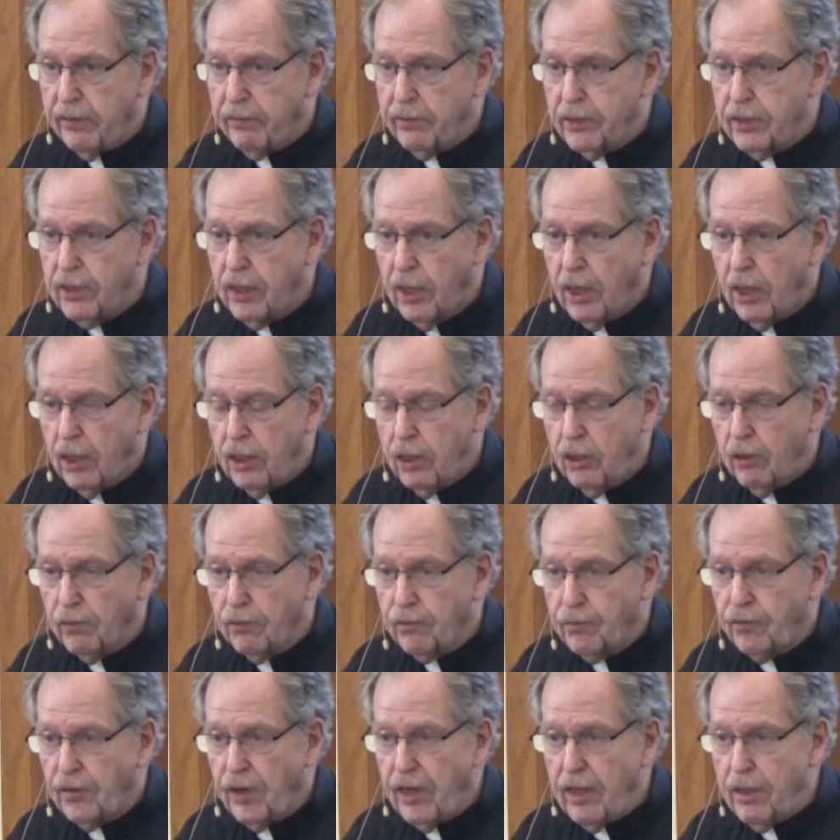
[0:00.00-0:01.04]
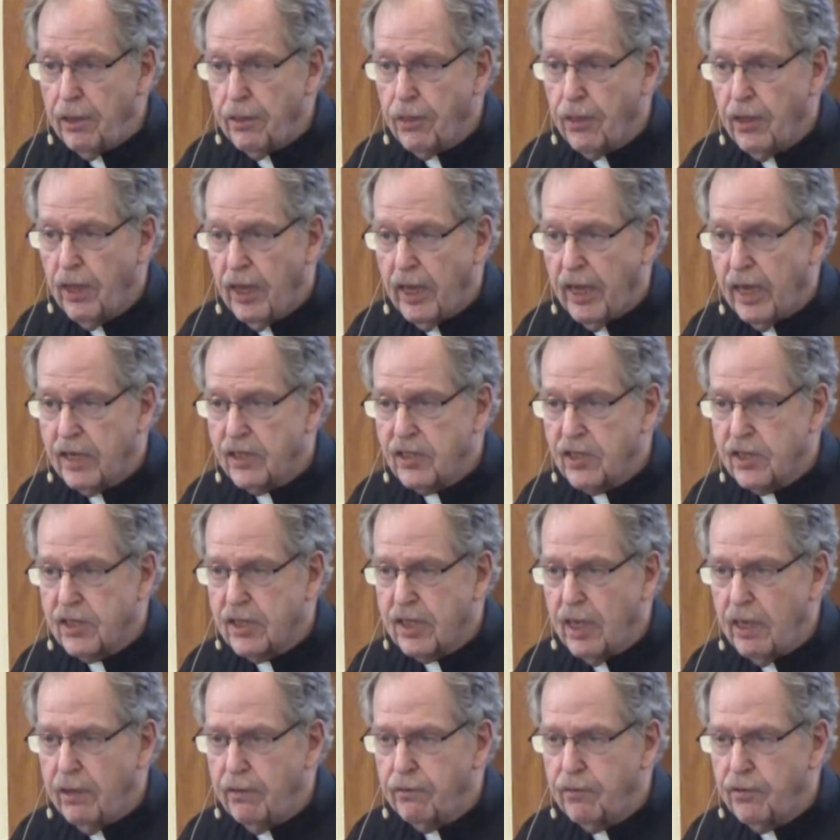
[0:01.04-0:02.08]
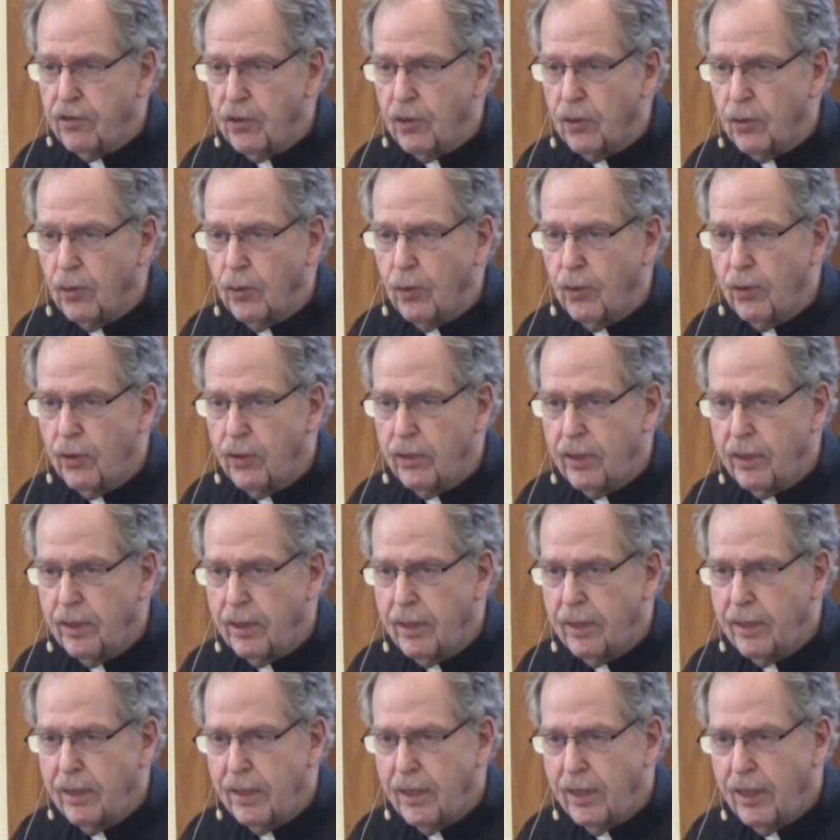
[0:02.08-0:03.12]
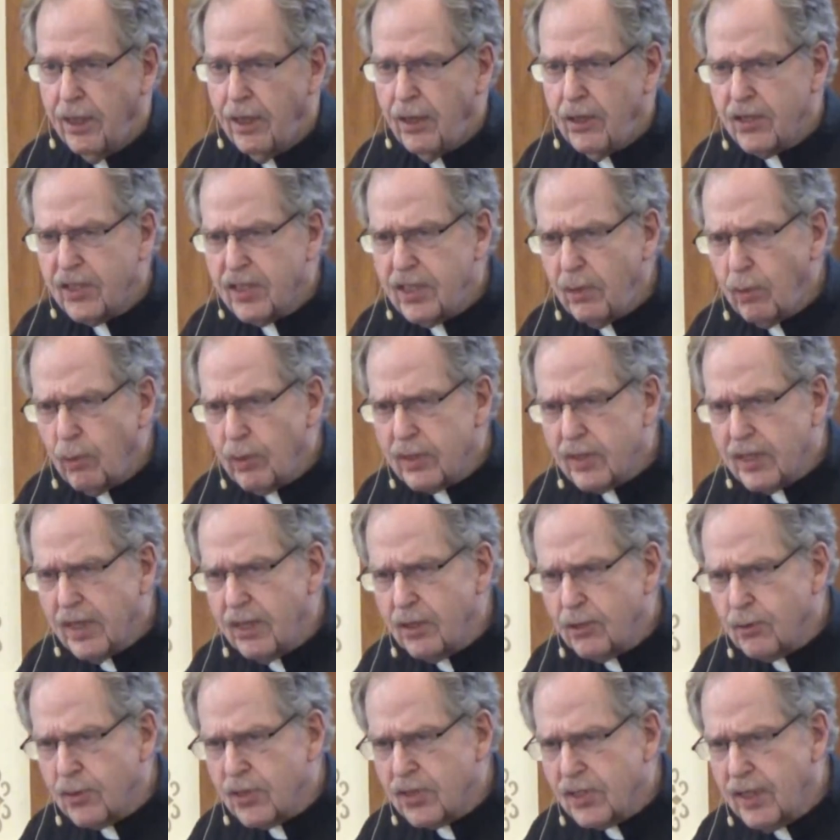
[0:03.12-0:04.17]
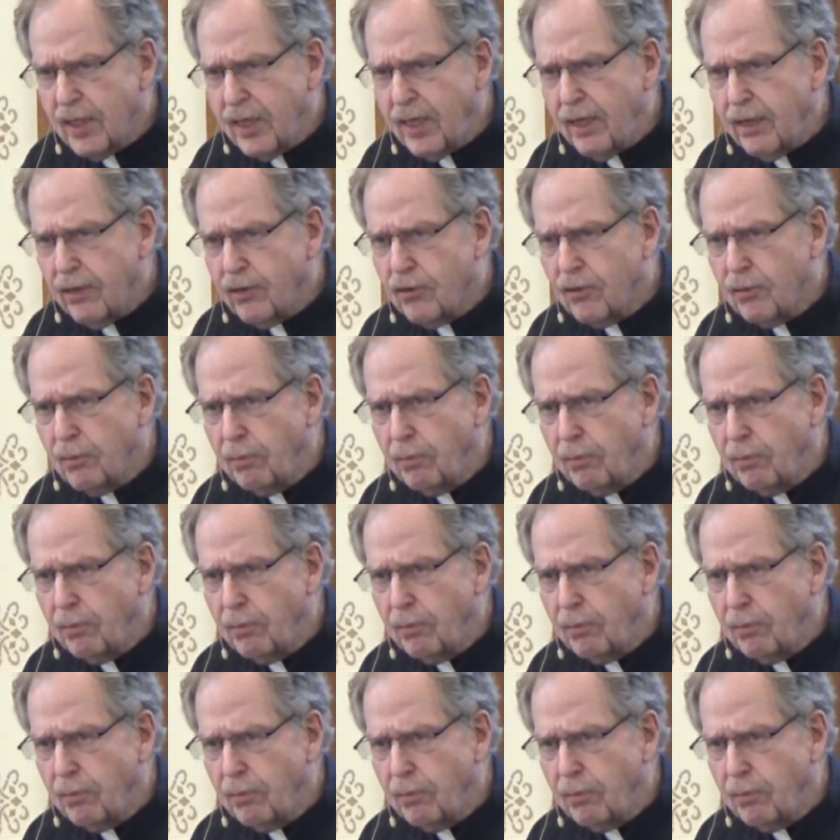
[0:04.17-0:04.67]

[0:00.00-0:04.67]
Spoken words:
have it, your faith has saved you. You see what's interesting here to